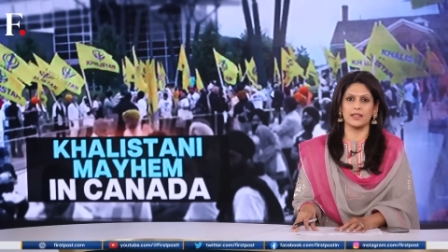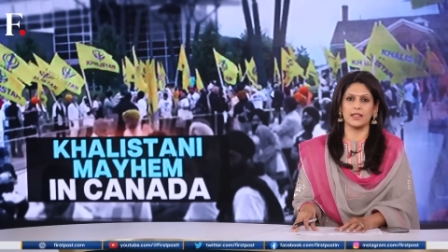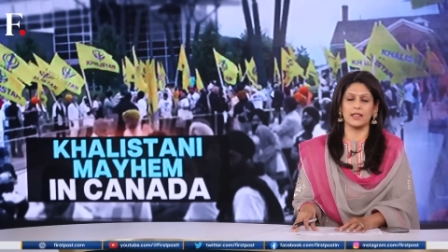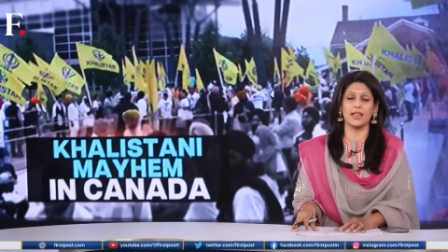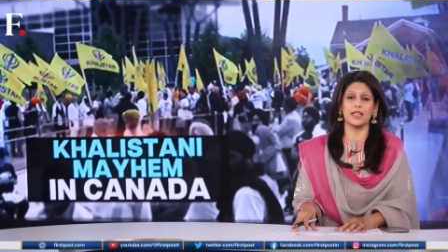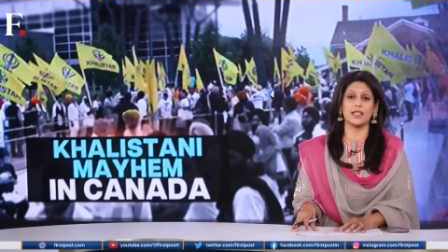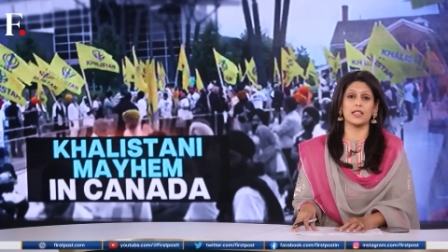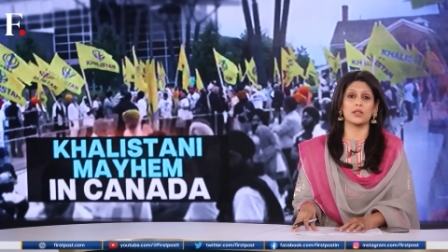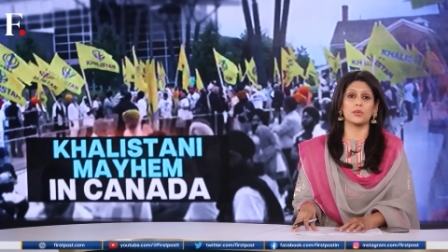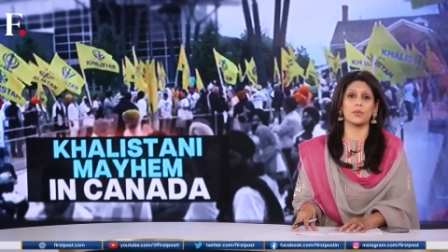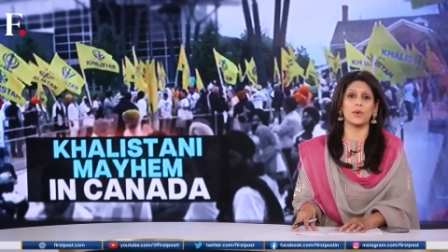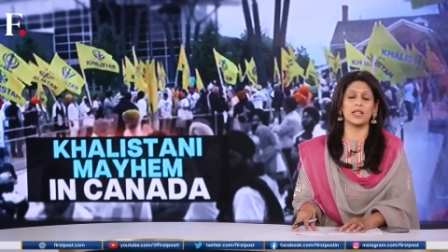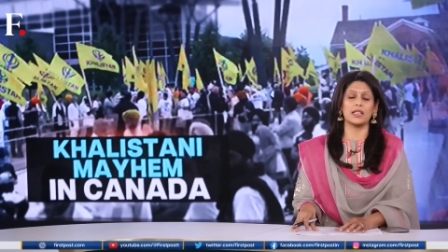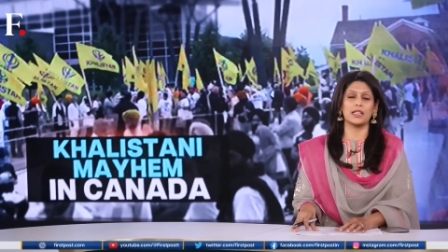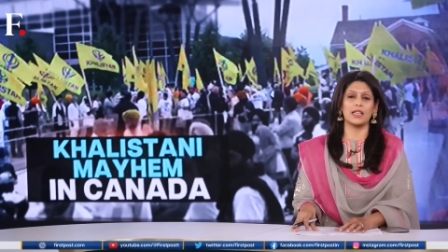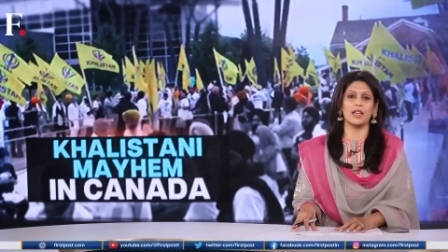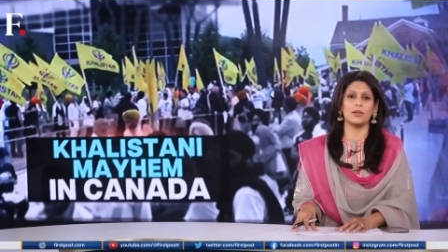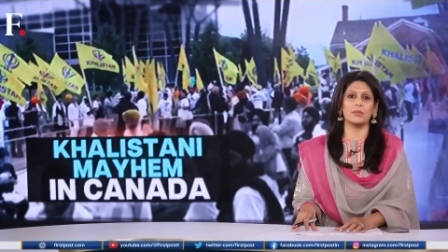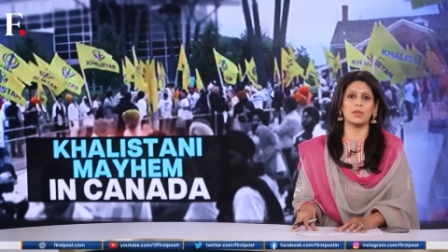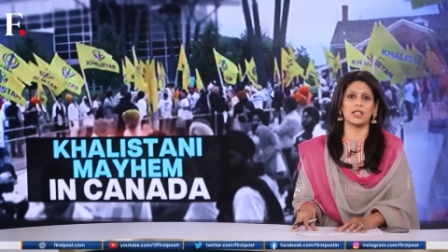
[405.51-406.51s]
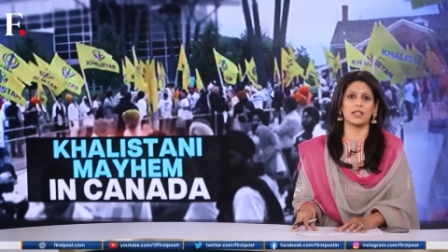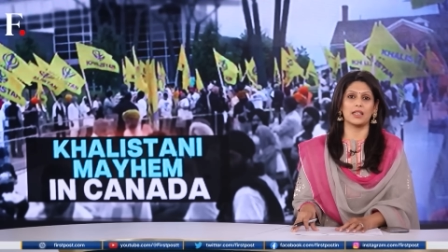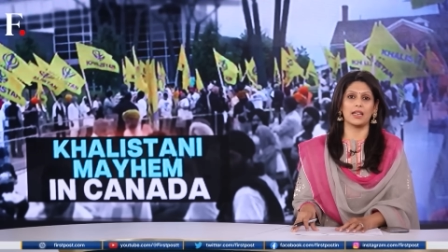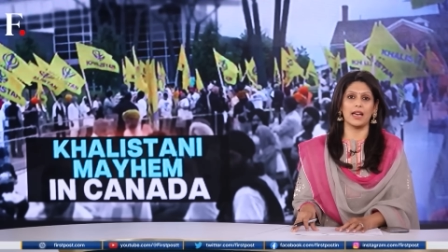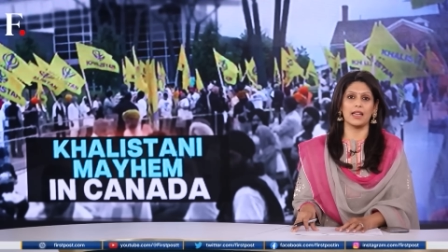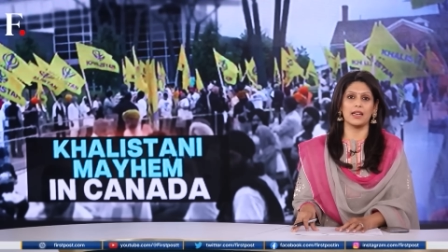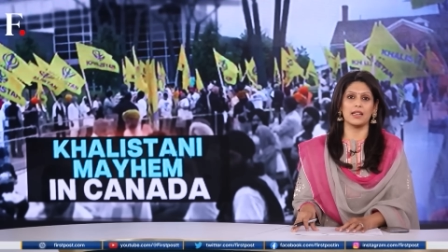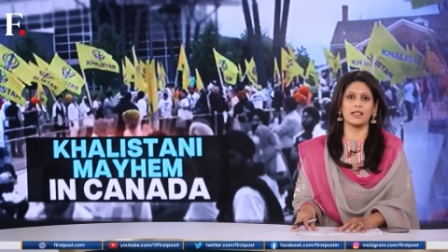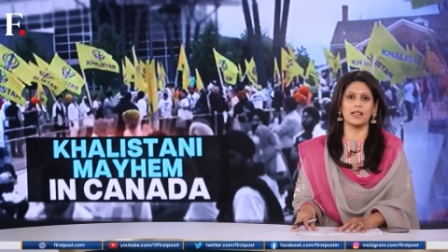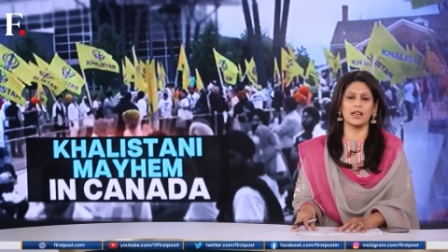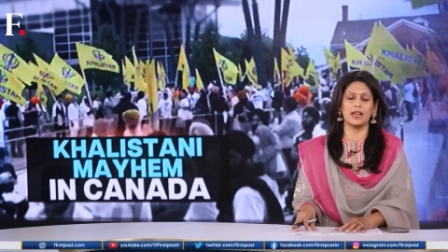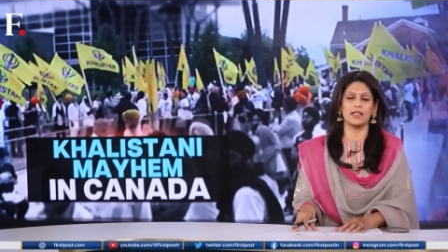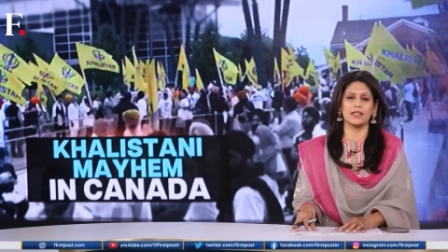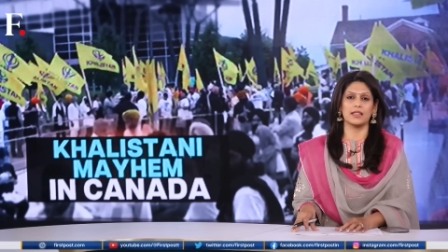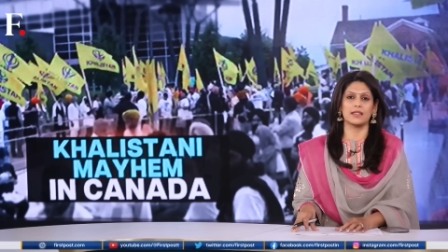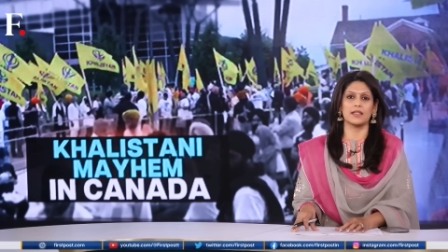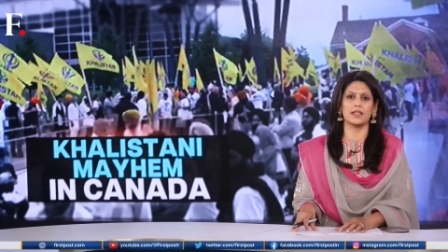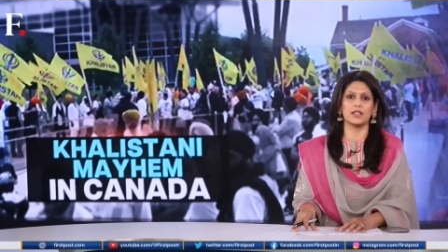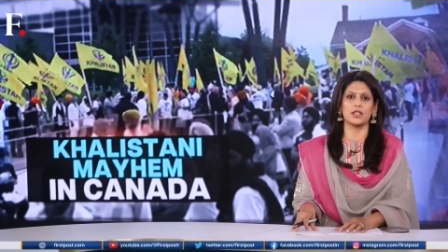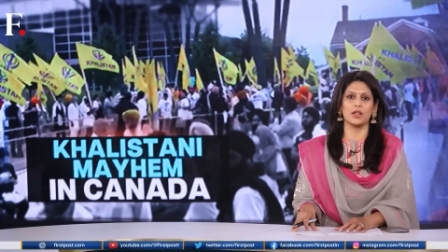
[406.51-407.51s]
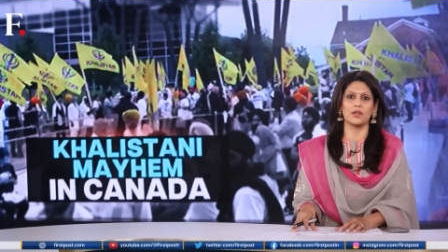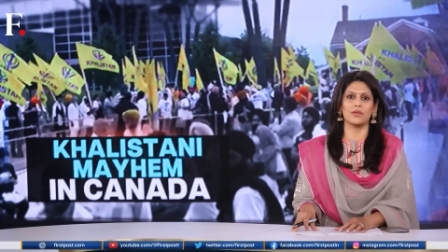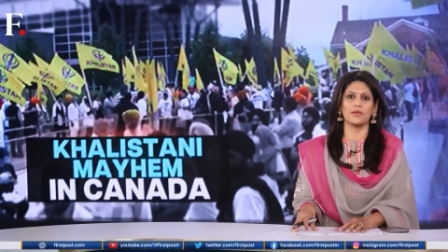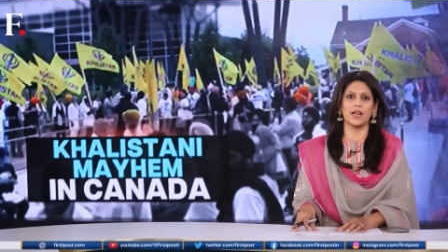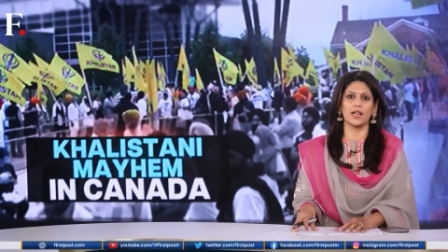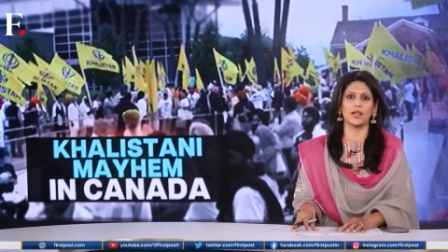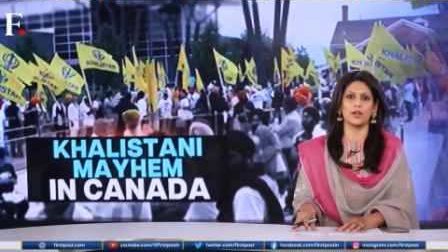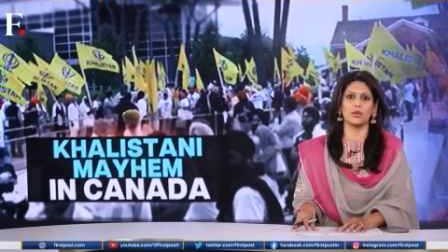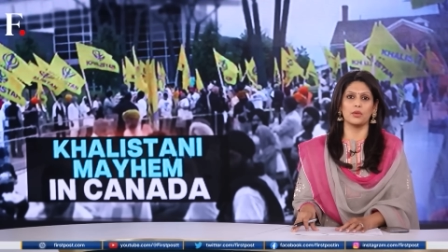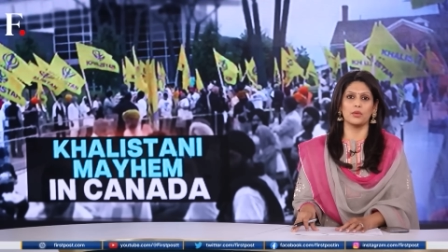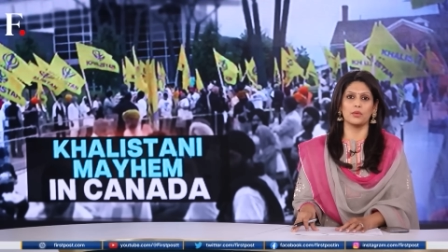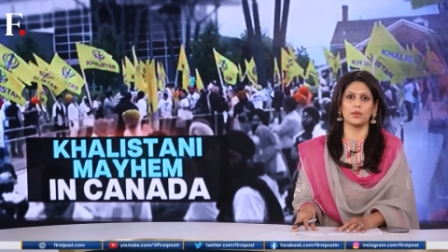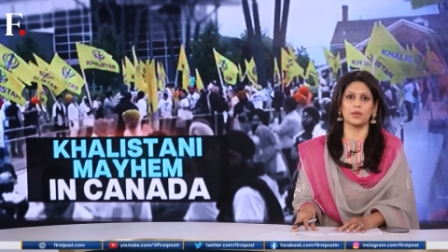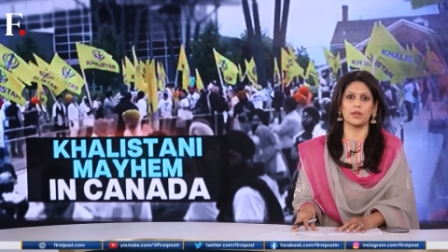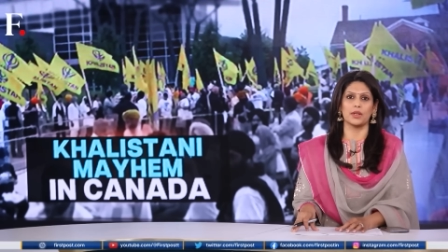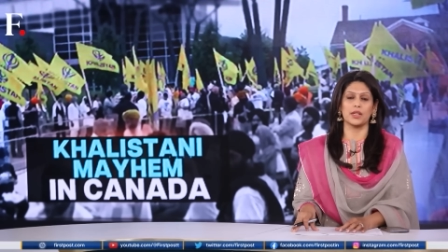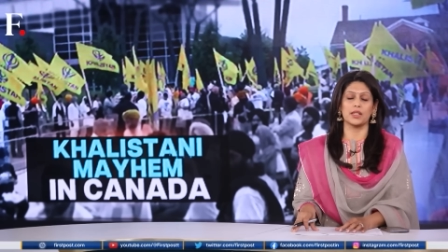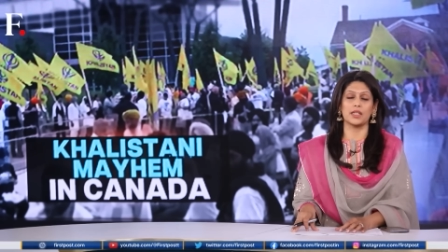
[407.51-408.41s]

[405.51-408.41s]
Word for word: The latest one came in Canada, in the city of Vancouver.